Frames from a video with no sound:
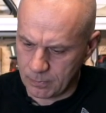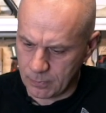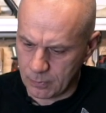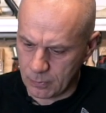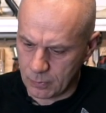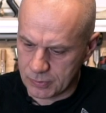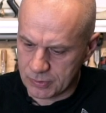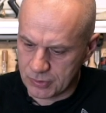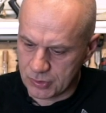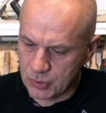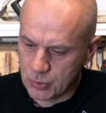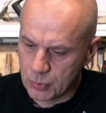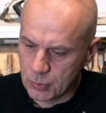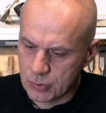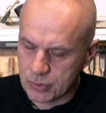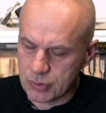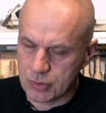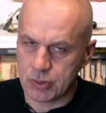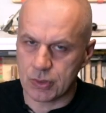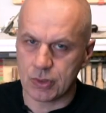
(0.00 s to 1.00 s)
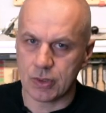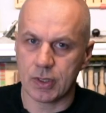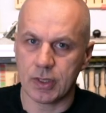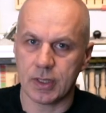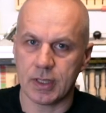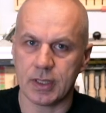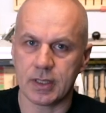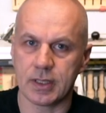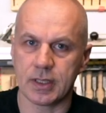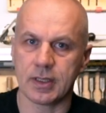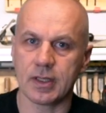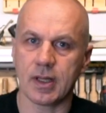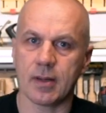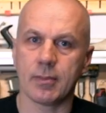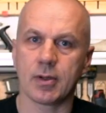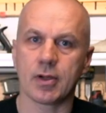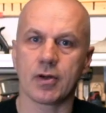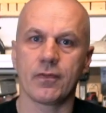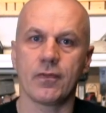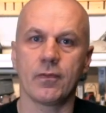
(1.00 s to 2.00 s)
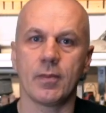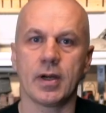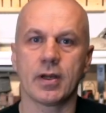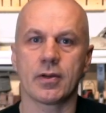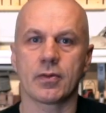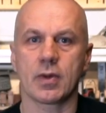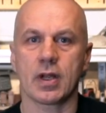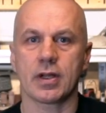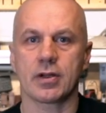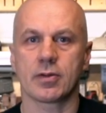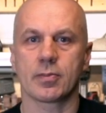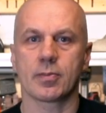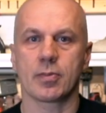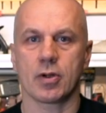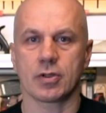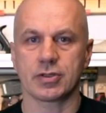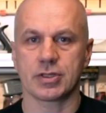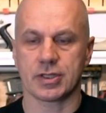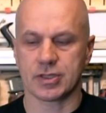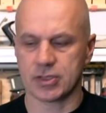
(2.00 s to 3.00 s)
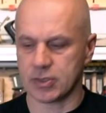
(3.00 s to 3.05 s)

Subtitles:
was used in a number of my runner projects.